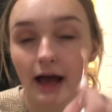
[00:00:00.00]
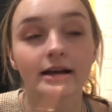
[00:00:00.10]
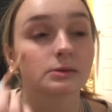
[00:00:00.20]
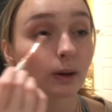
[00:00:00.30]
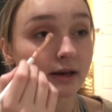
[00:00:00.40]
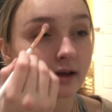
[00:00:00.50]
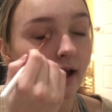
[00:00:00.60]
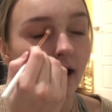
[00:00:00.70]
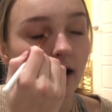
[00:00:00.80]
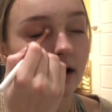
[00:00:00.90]
I explained it,
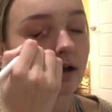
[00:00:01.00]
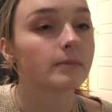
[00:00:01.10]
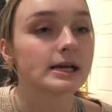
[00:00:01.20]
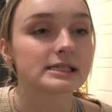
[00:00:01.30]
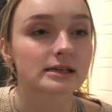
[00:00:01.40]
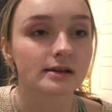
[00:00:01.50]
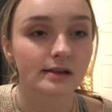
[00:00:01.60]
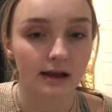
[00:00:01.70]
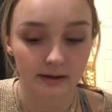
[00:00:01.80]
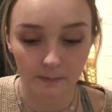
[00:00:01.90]
yeah. Oh, okay.
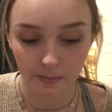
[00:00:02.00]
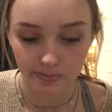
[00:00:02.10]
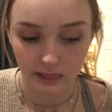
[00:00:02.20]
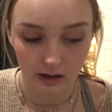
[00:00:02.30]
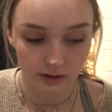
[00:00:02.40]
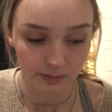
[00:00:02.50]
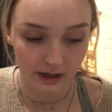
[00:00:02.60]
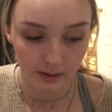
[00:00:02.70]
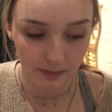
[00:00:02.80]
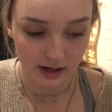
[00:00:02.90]
Basically, like, you
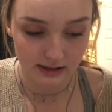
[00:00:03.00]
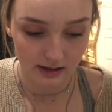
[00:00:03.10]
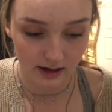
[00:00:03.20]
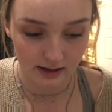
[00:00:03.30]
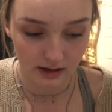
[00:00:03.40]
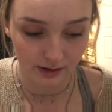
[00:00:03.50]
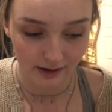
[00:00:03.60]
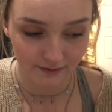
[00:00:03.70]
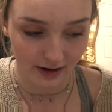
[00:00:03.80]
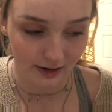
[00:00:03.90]
pick a present and then you
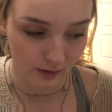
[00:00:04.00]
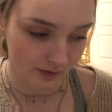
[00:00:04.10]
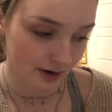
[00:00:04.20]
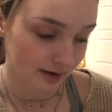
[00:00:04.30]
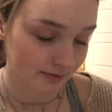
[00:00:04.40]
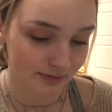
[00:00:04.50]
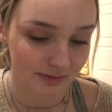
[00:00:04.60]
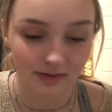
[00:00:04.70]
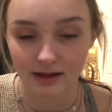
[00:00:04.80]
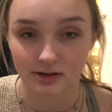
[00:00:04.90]
like fight over it.
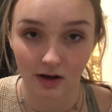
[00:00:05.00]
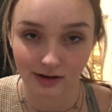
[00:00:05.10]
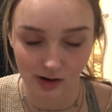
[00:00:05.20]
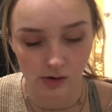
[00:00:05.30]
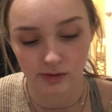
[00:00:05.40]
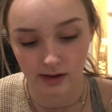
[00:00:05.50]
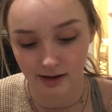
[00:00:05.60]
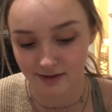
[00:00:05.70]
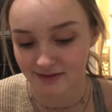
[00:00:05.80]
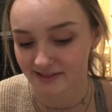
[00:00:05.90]
That's all I know, really.